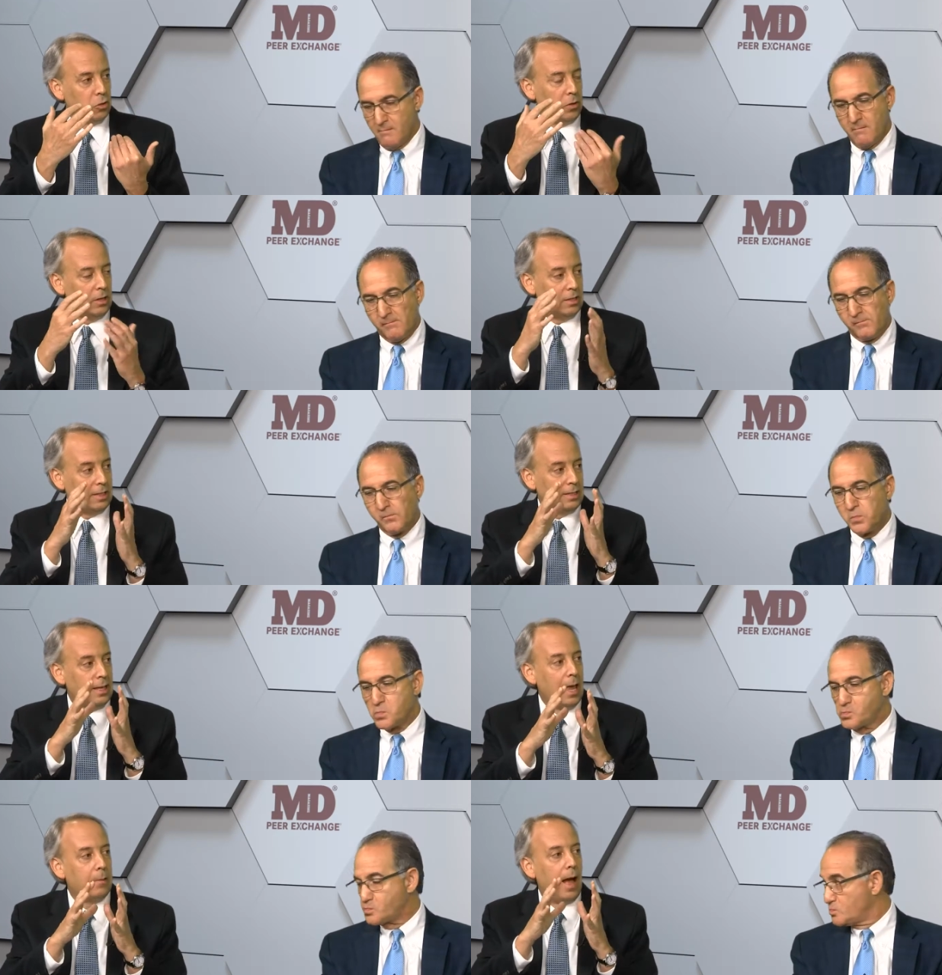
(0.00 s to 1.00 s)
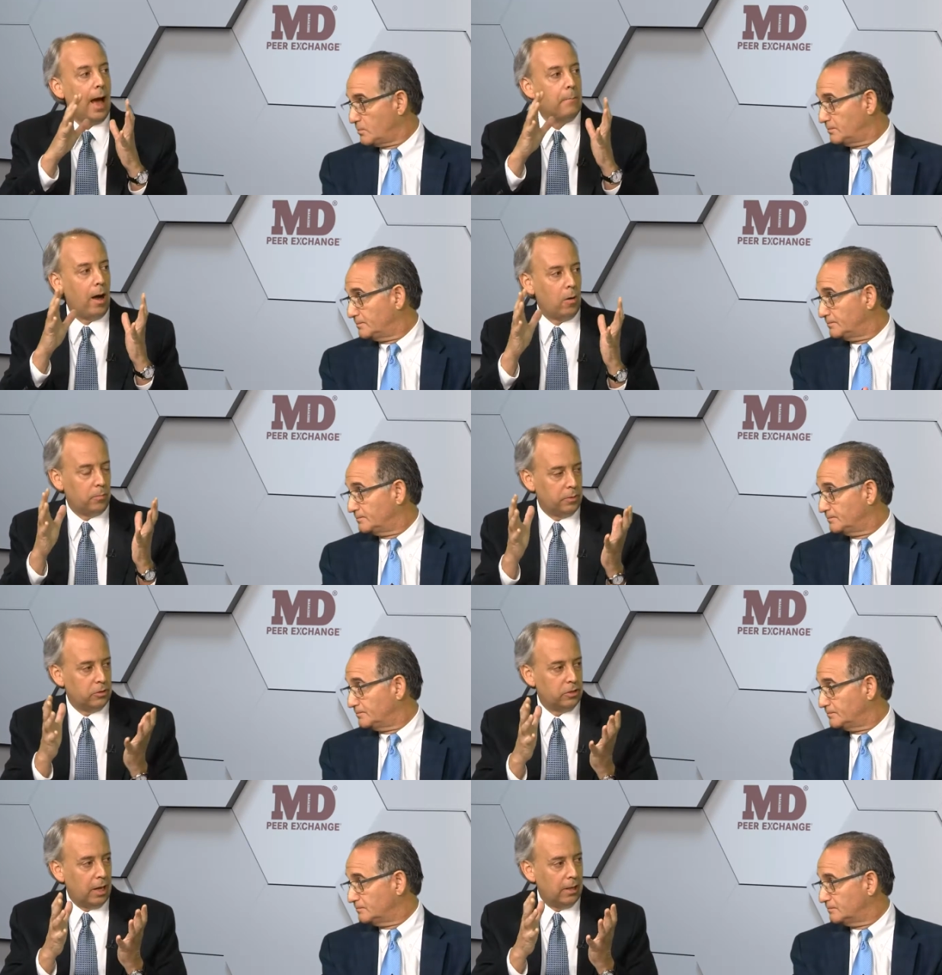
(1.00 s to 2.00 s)
Speaker 1: so that it's the same compound per
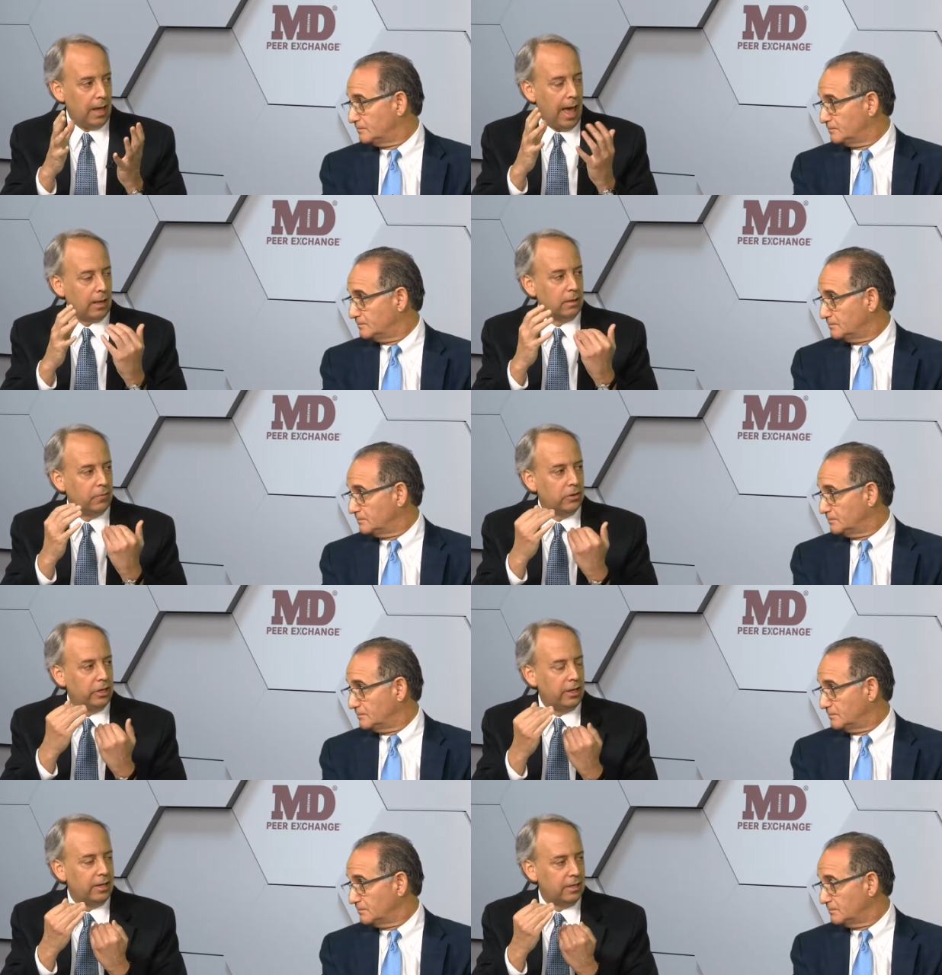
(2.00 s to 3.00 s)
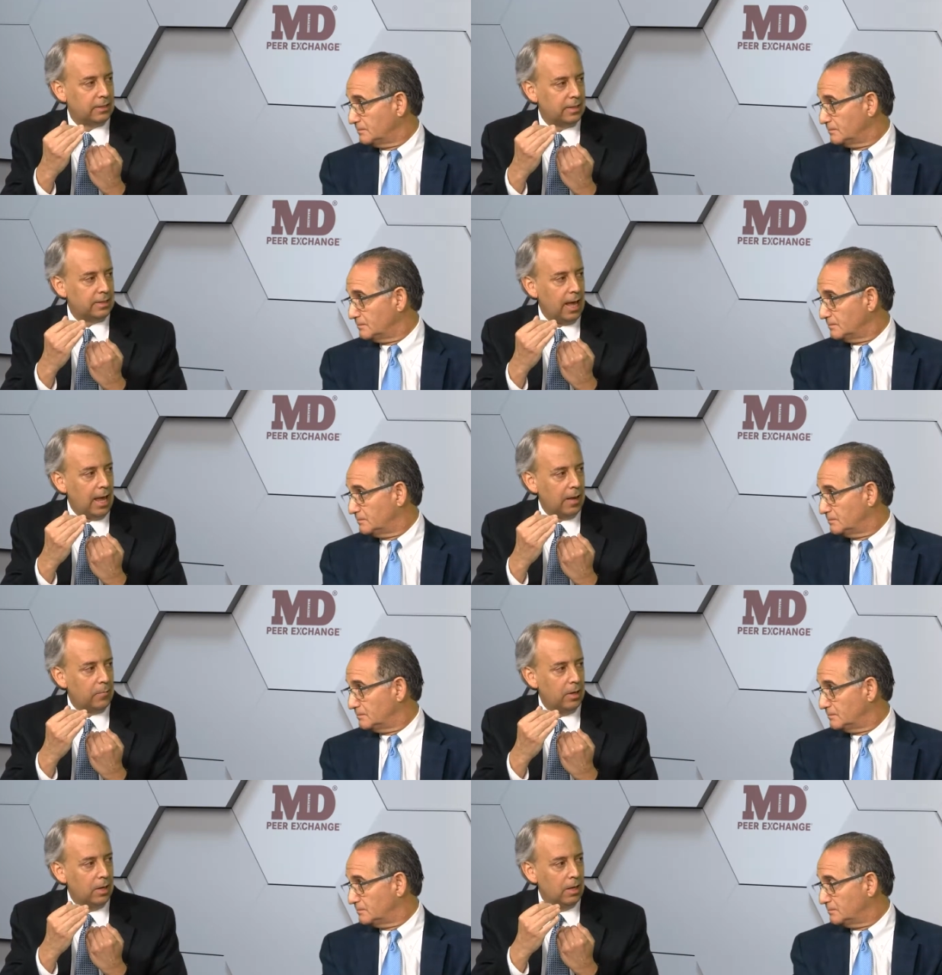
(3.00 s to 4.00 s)
se, the active ingredient is the same,
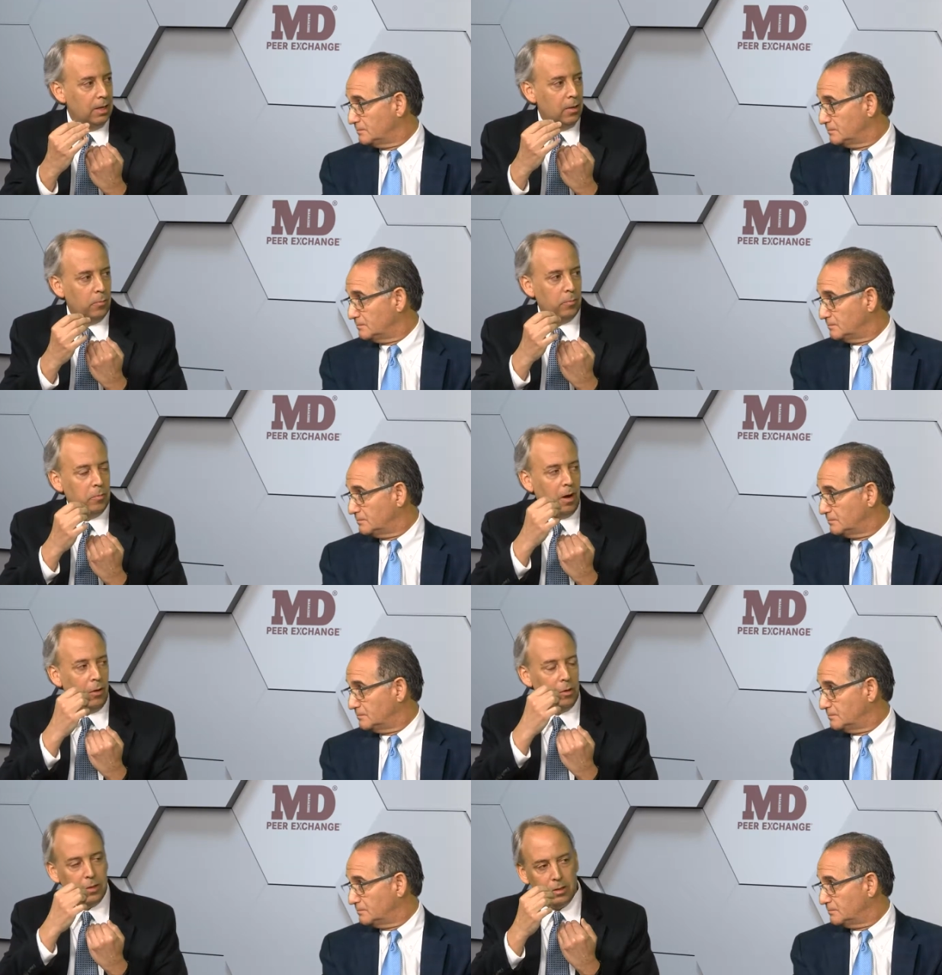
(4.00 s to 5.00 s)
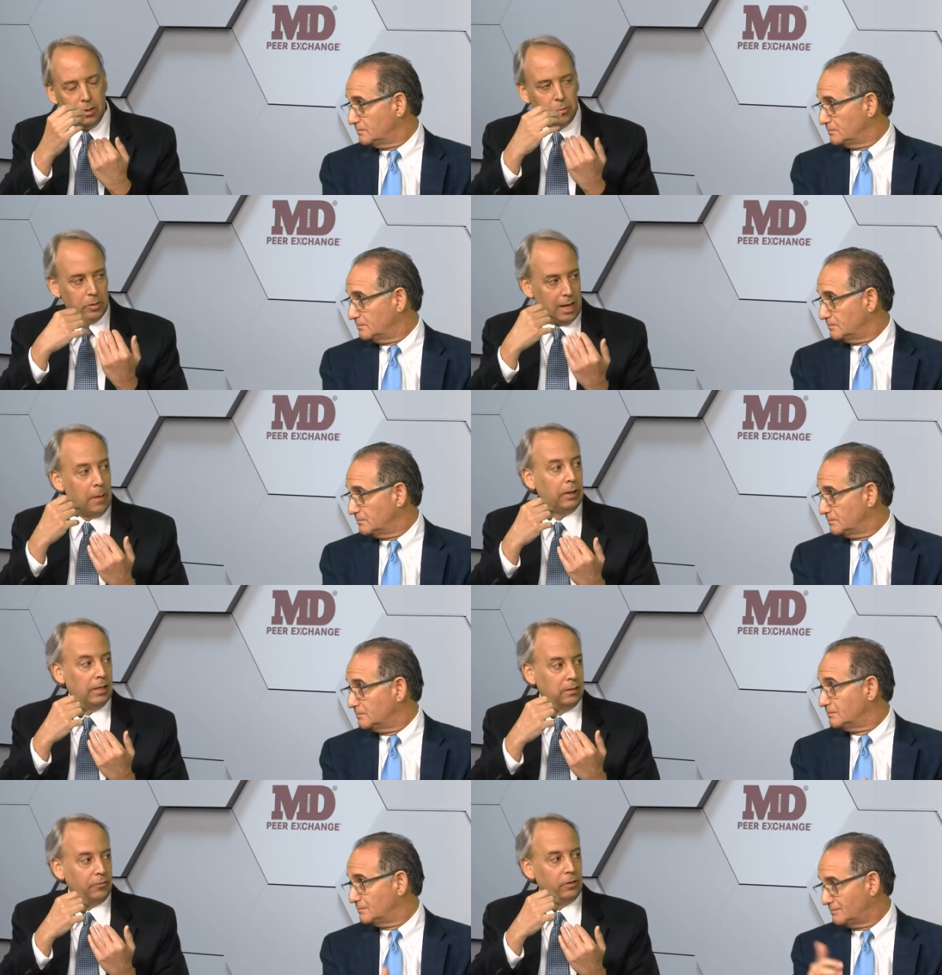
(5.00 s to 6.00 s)
although that, you know,
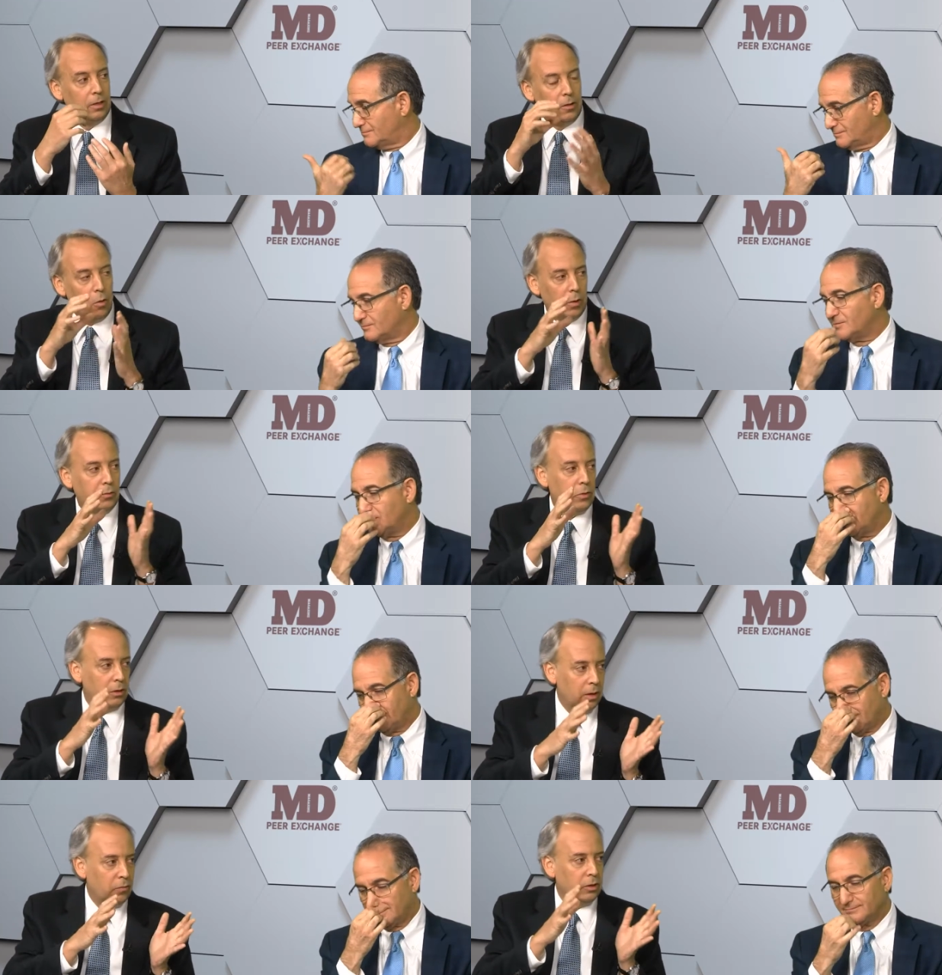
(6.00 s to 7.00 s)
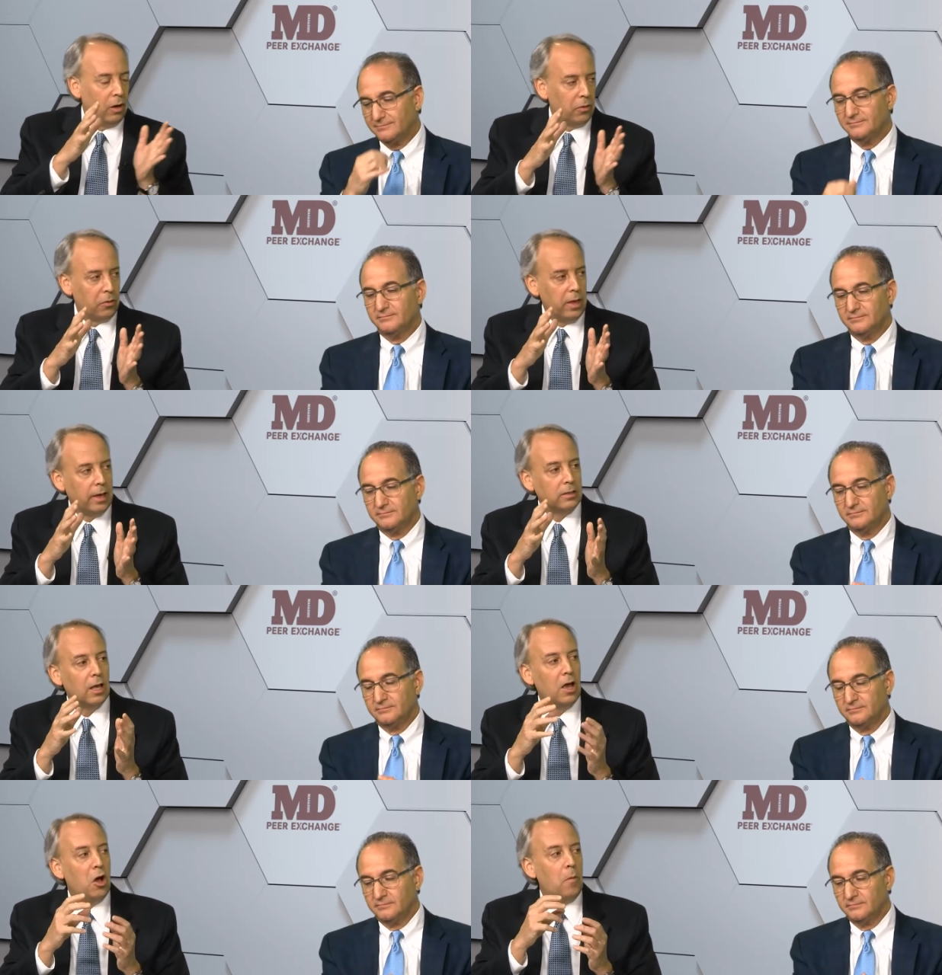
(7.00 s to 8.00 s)
metabolized differently, going through the liver or other things.
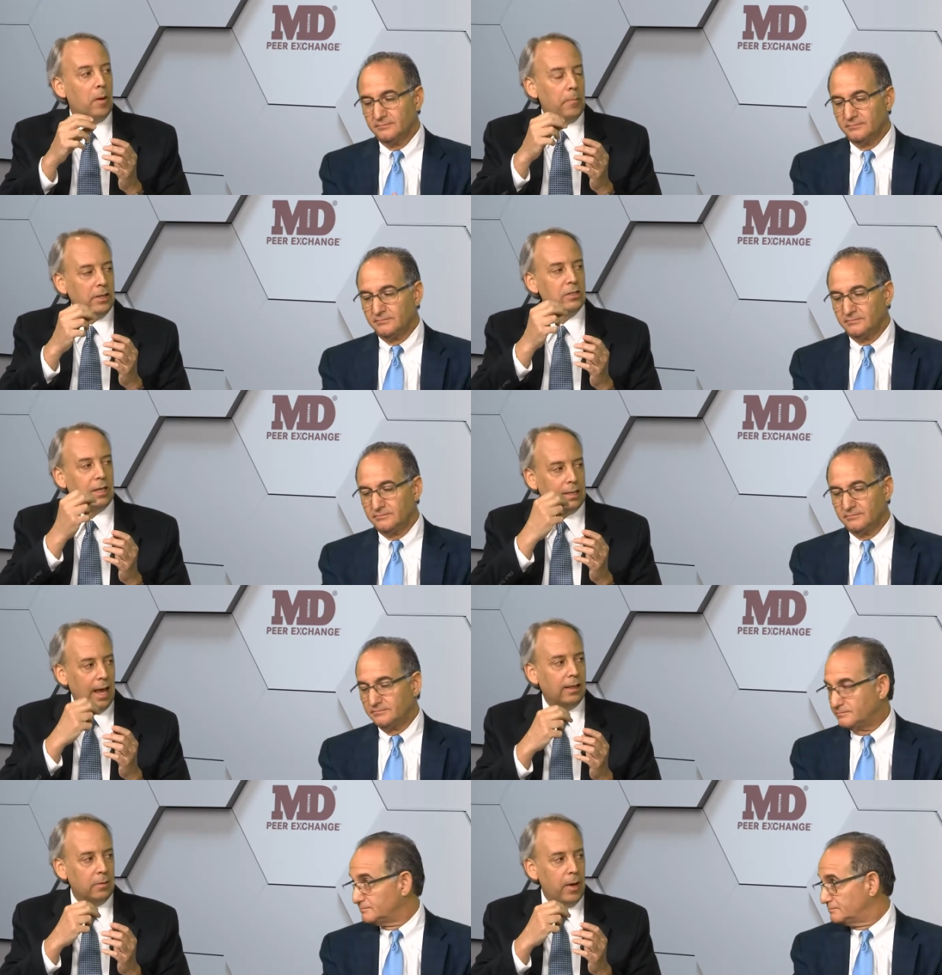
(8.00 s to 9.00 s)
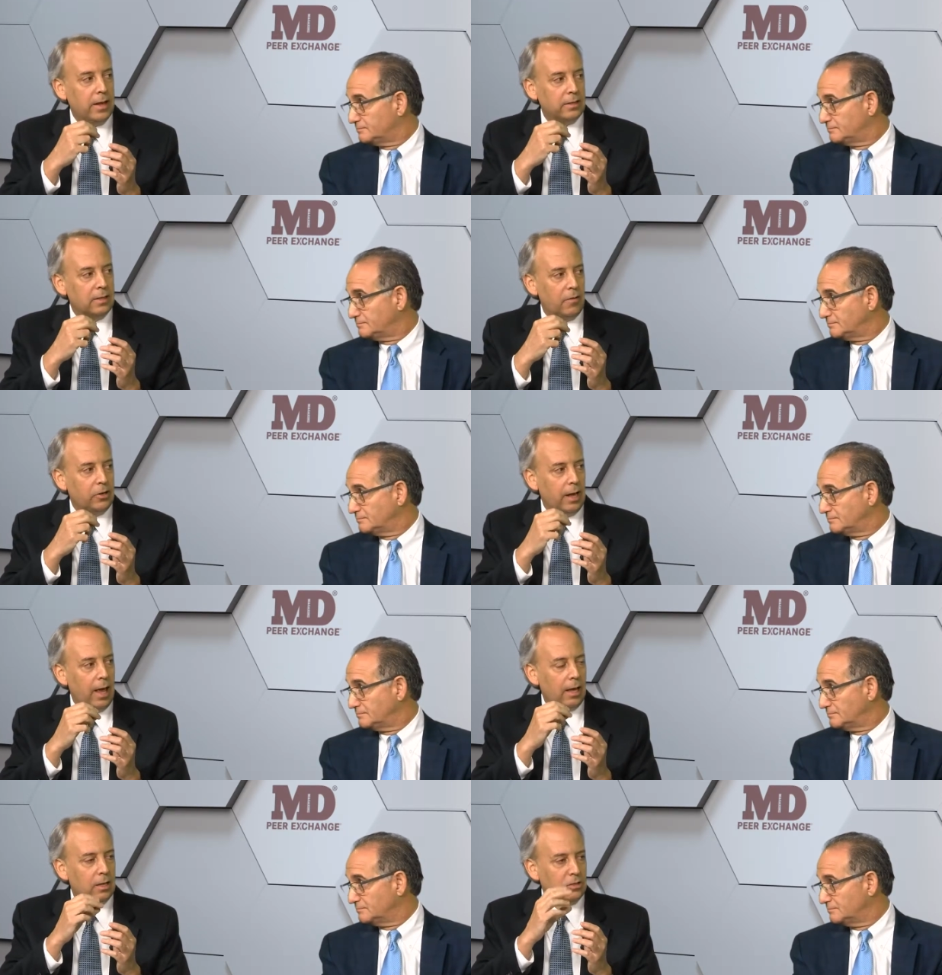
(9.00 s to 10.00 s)
But patients that take their medicine every day in